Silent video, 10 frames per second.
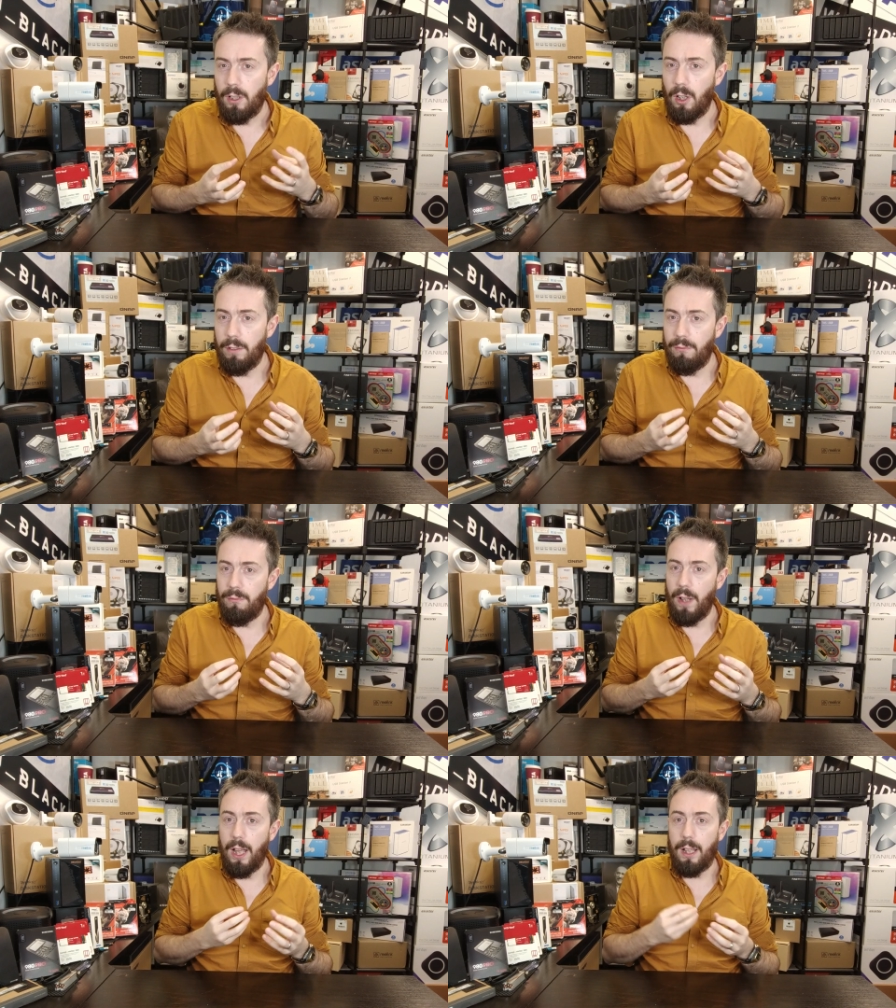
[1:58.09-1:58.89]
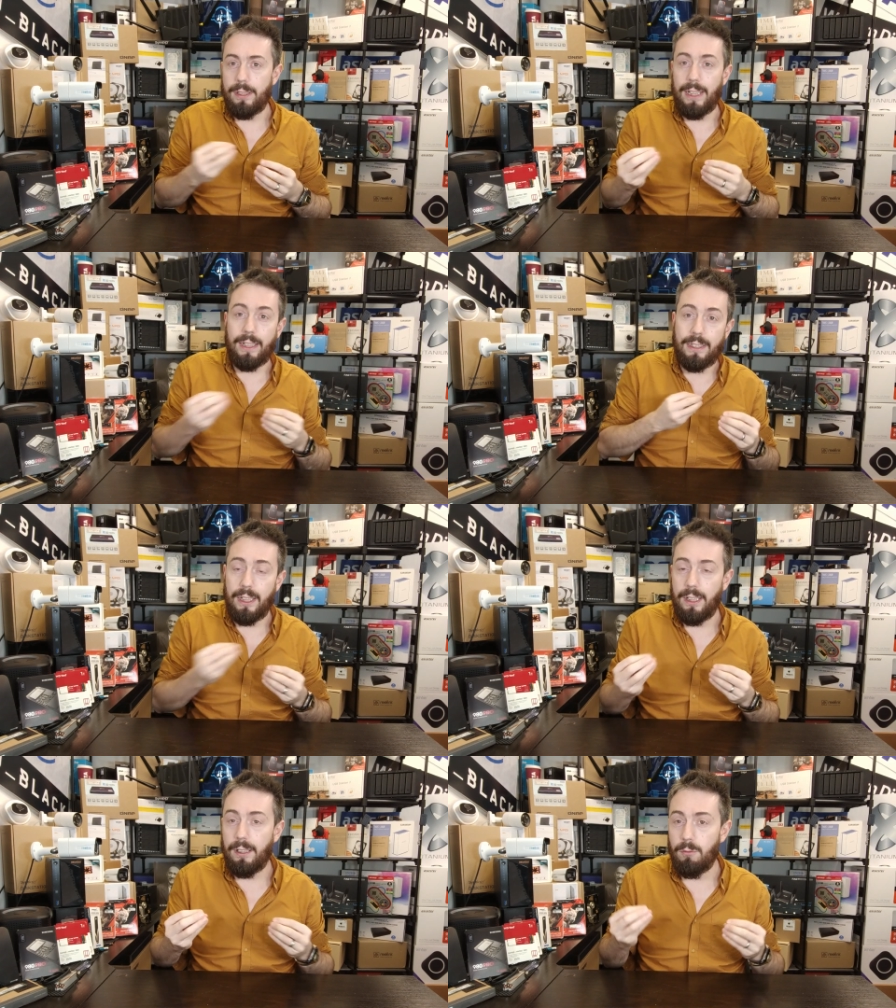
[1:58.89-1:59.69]
kind of uh,
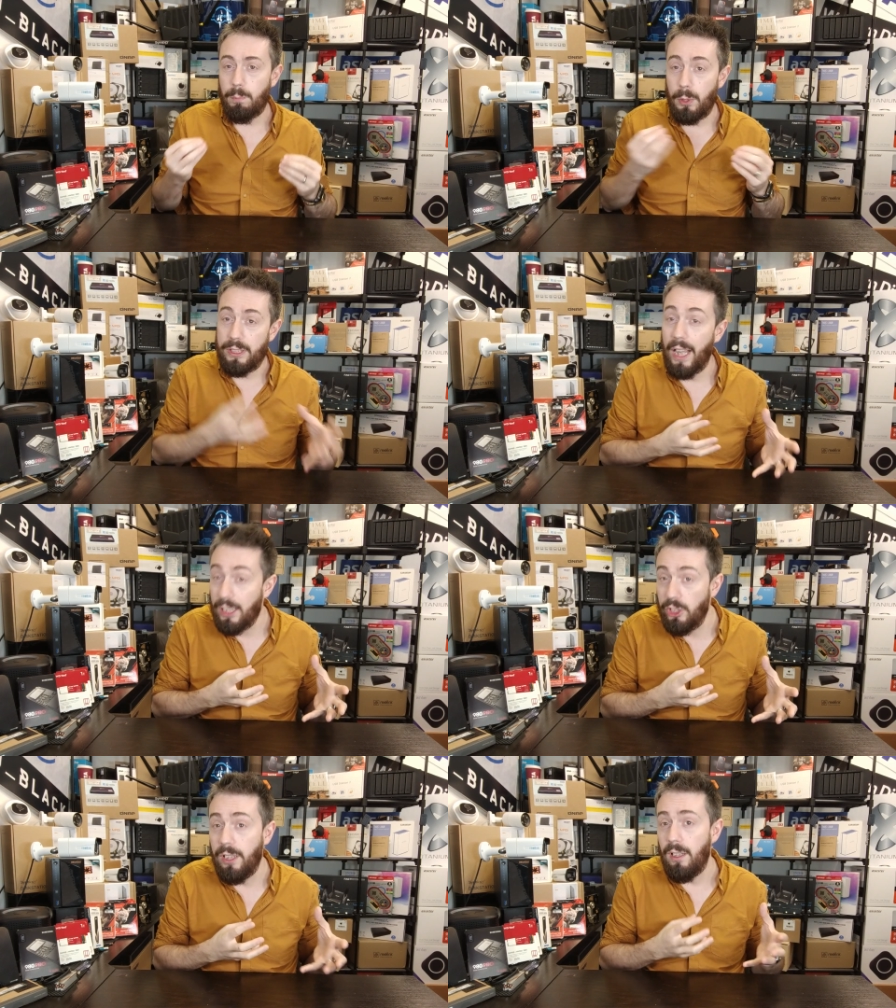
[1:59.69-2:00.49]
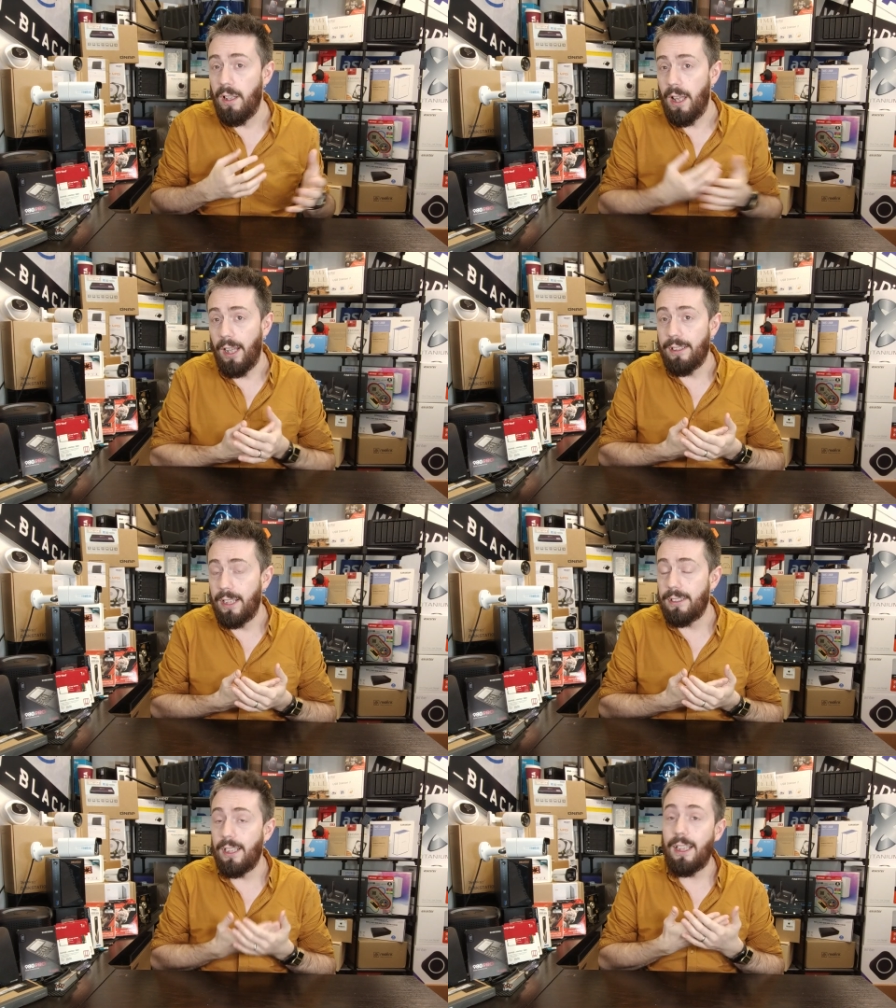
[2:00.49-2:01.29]
data protection and
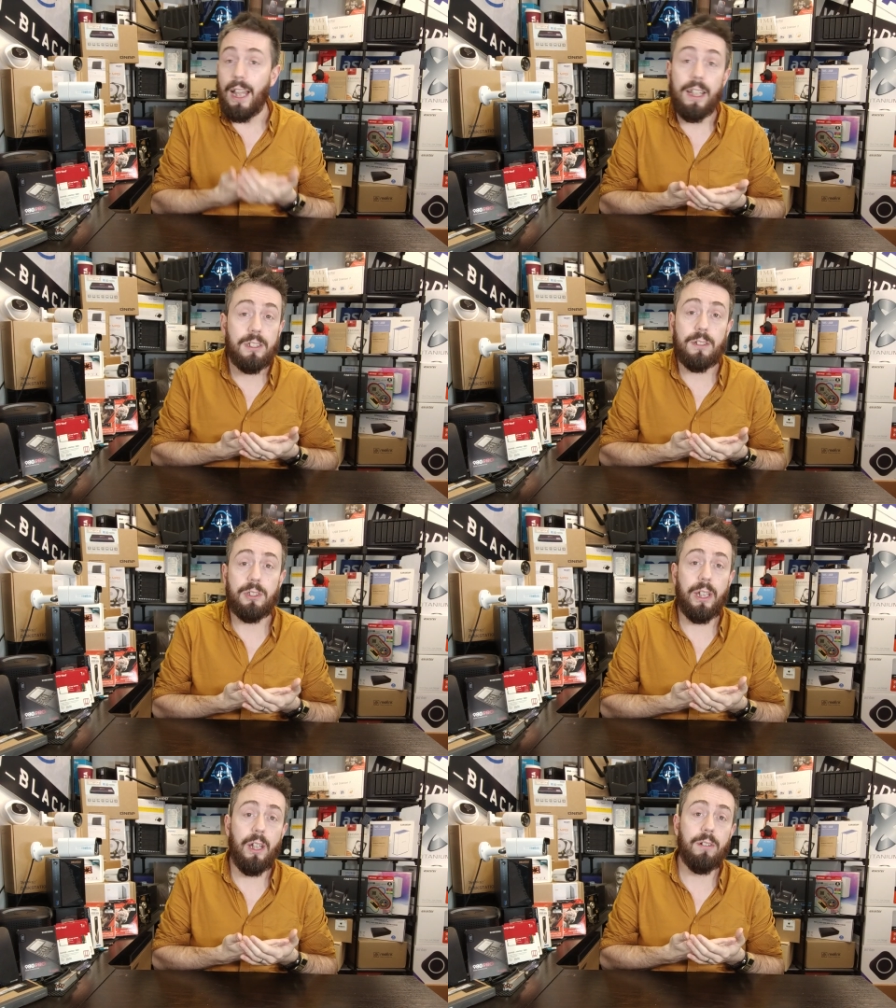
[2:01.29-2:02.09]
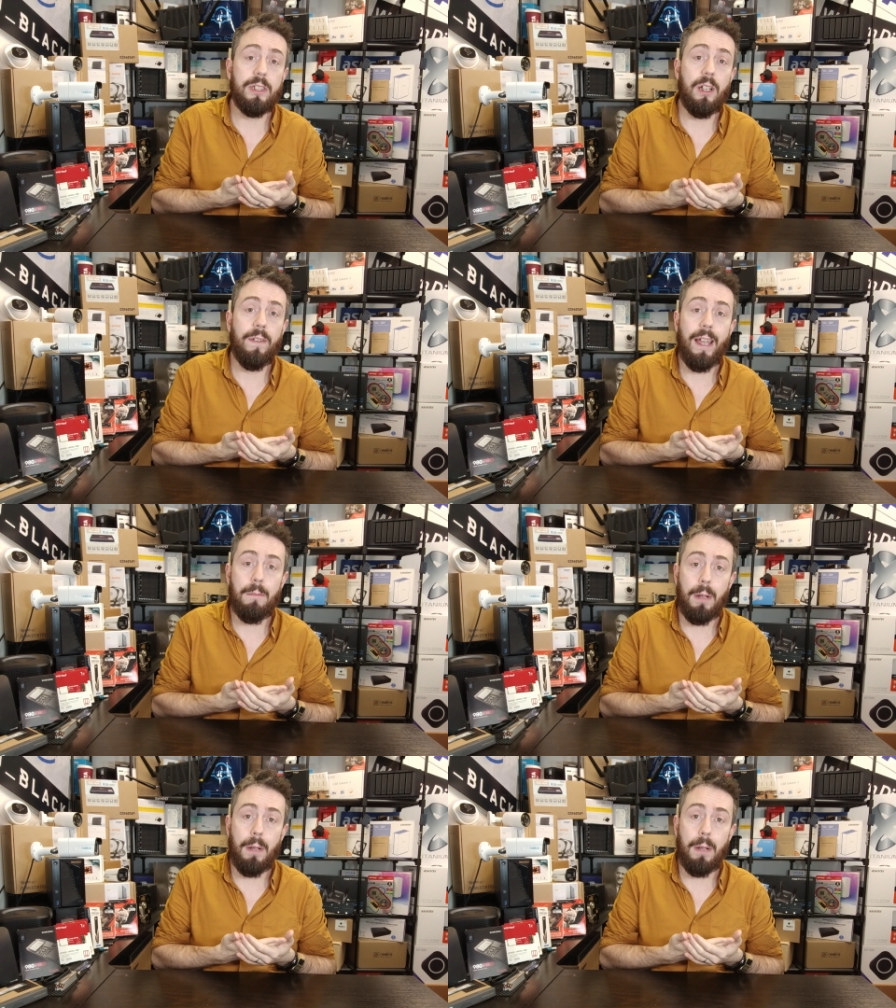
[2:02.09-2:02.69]
data layers of security on